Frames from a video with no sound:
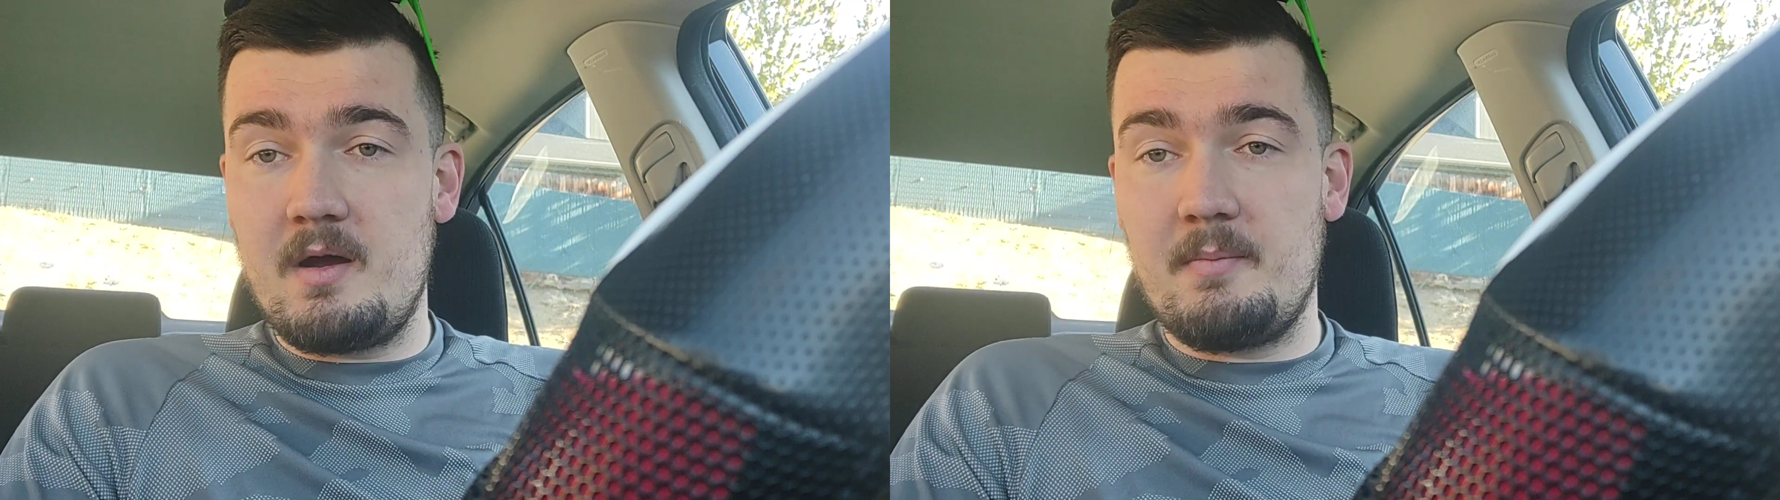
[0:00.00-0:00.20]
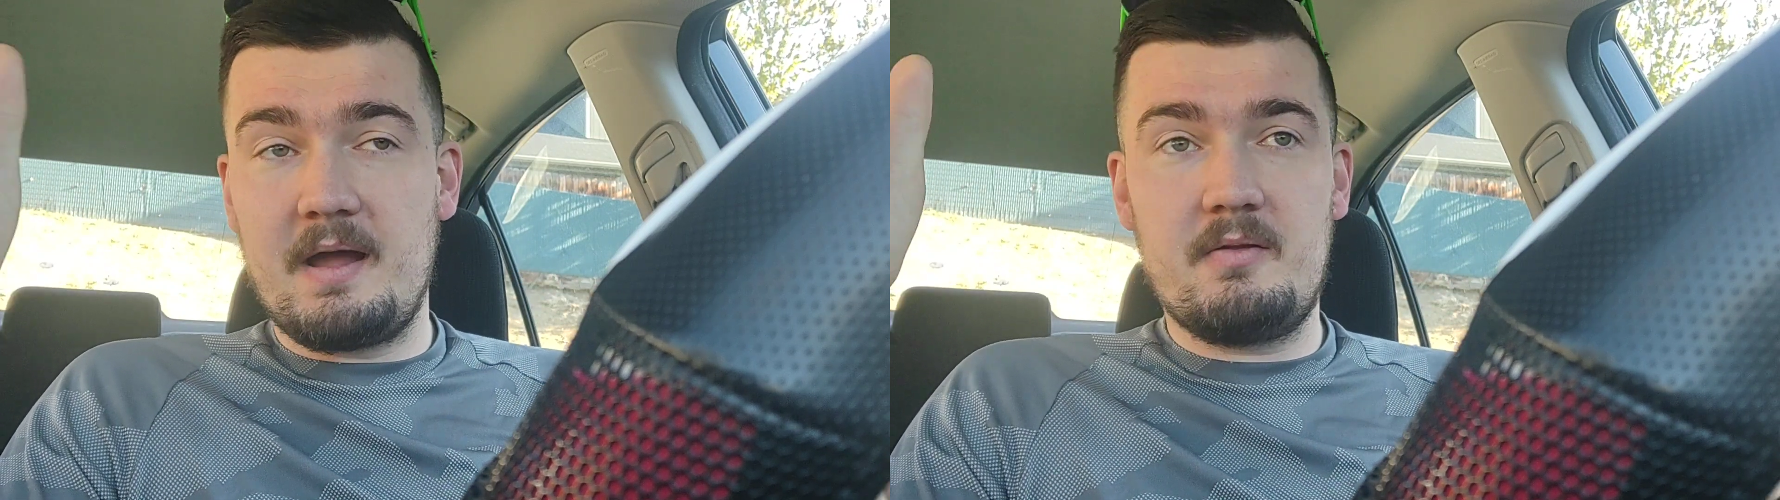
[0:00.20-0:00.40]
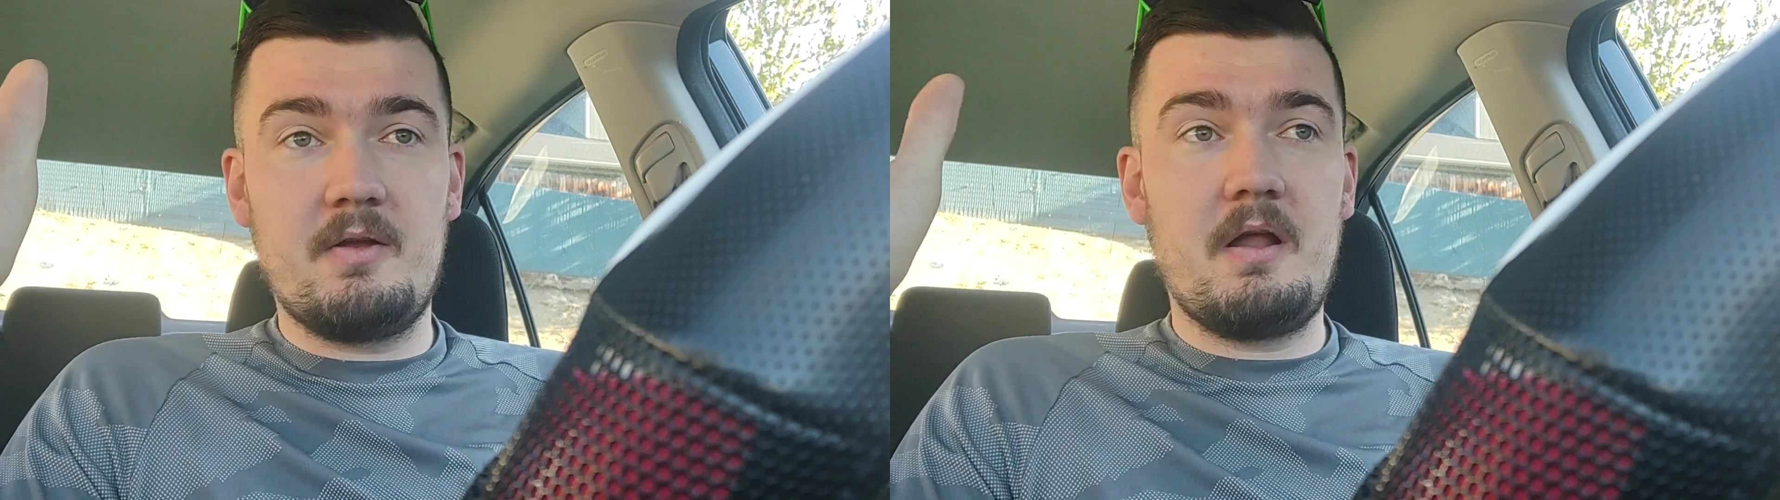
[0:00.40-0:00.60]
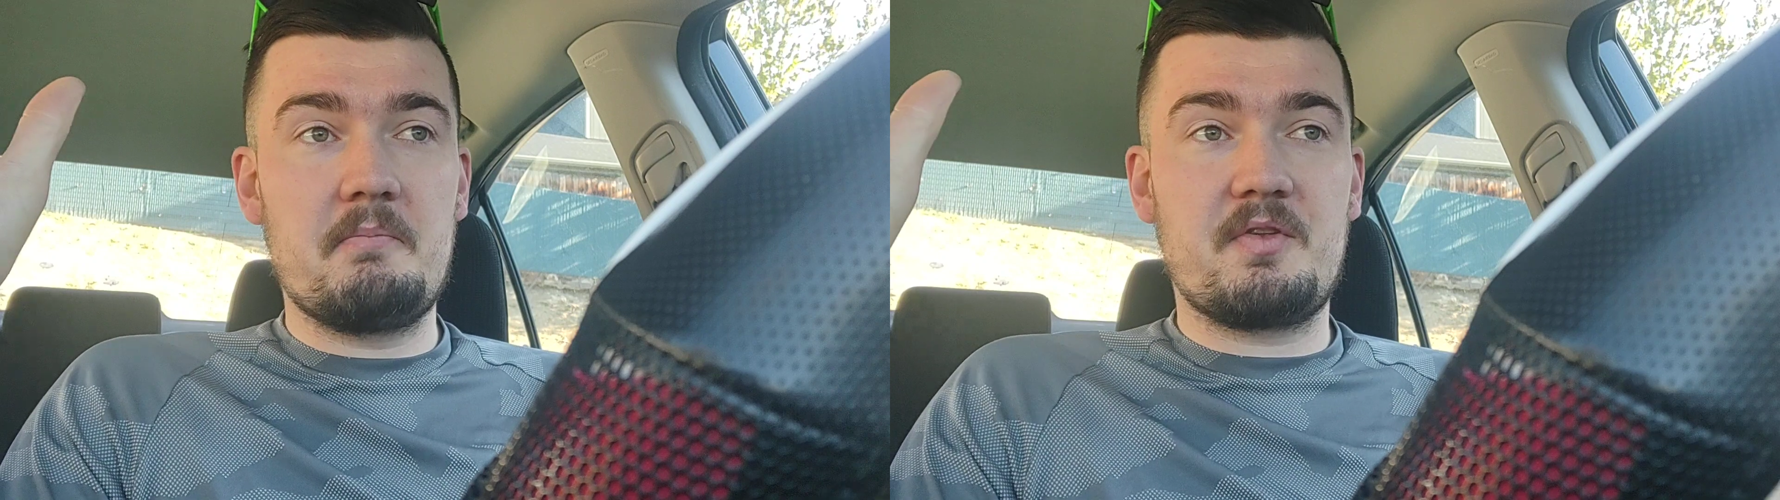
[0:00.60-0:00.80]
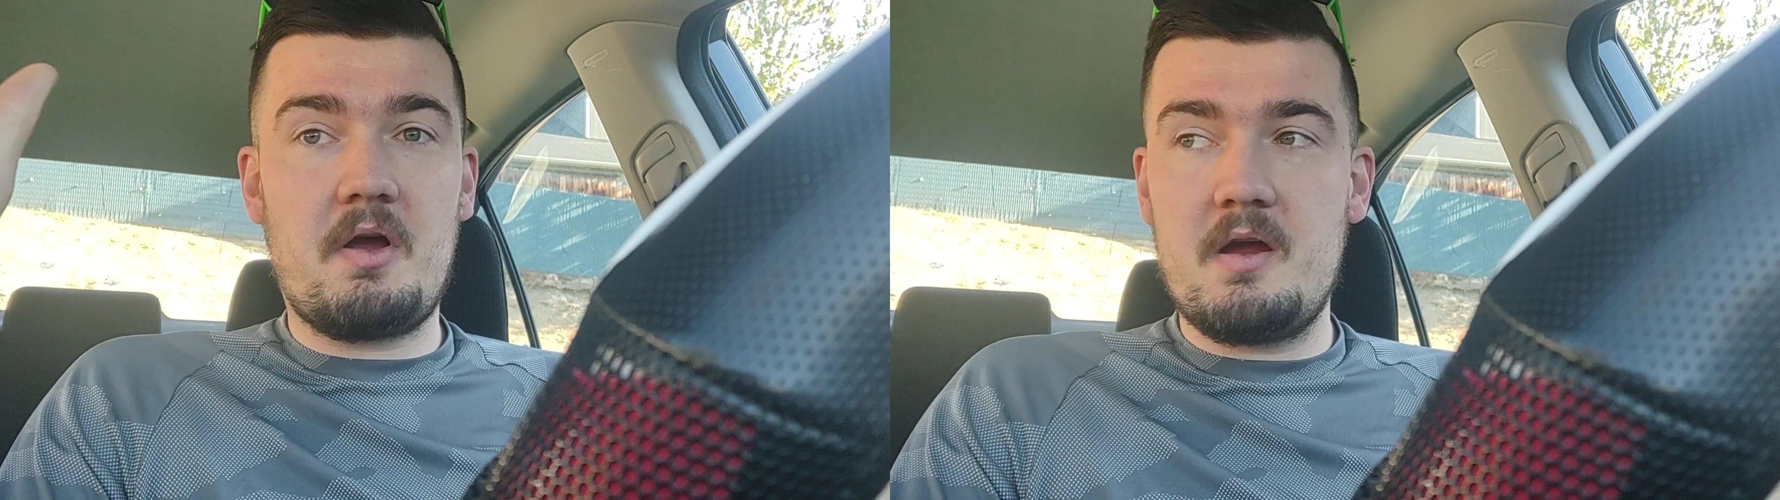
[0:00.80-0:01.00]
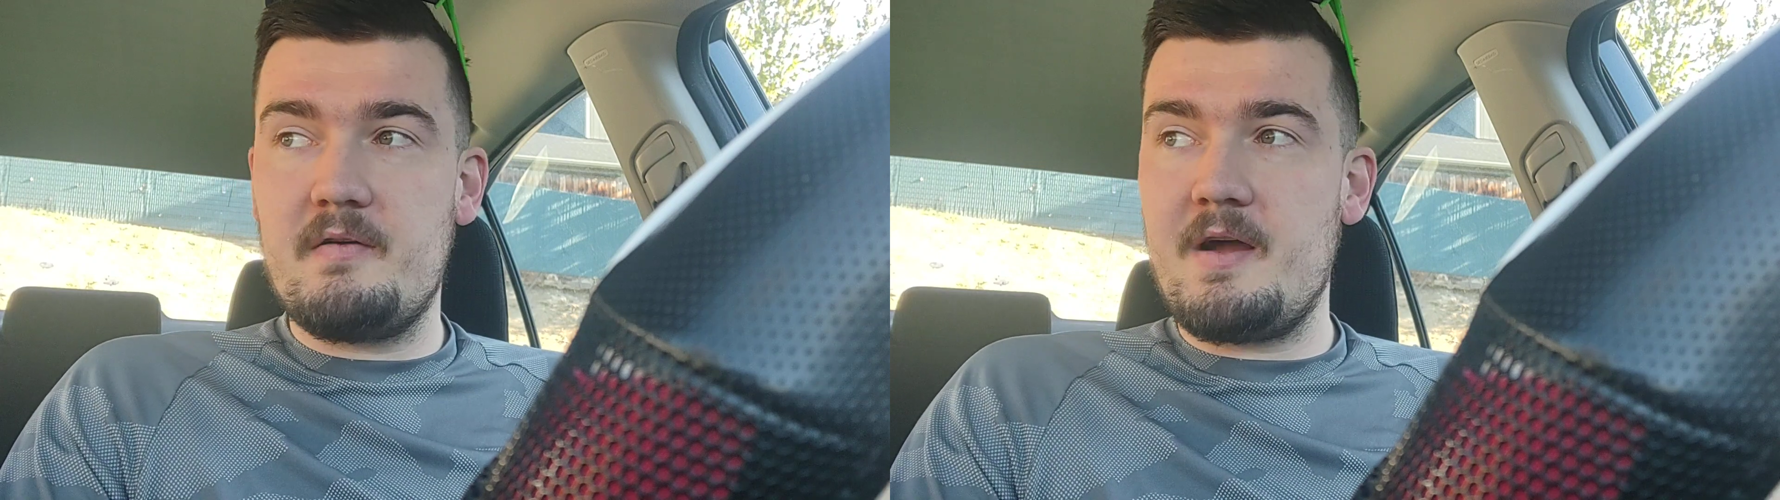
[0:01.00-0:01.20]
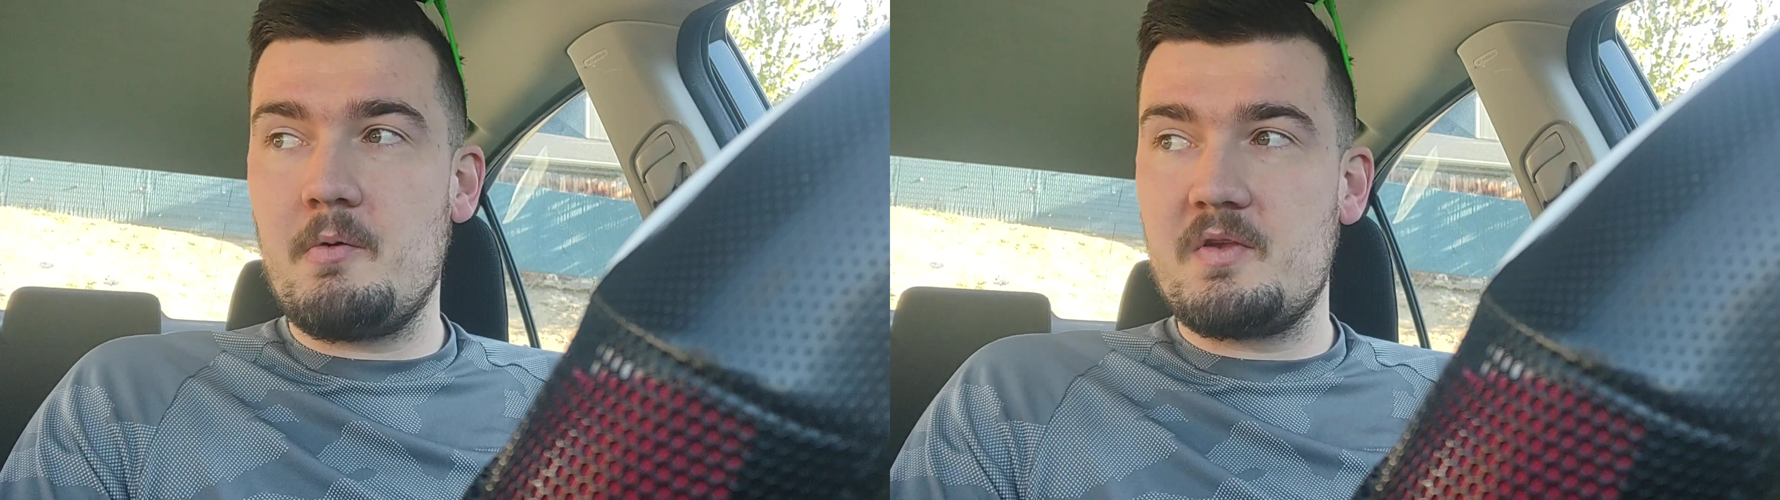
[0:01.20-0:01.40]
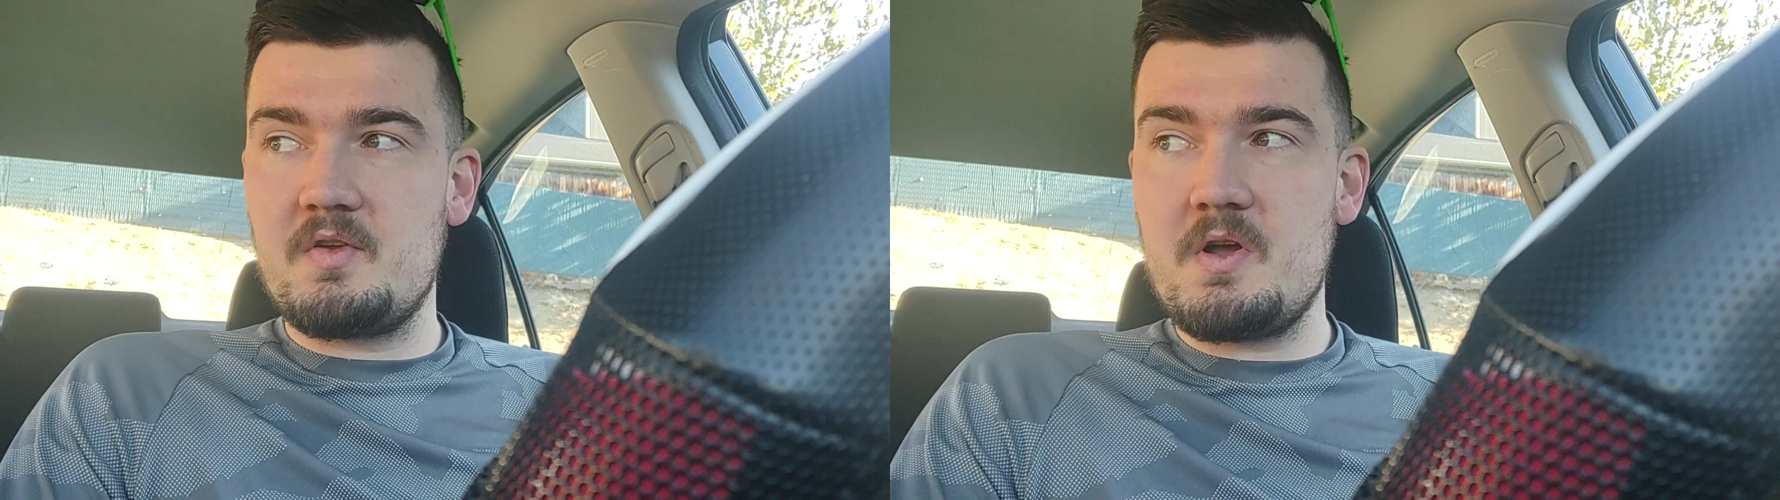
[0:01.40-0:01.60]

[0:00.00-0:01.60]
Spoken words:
I'm like, dude, I'm sorry if I wasn't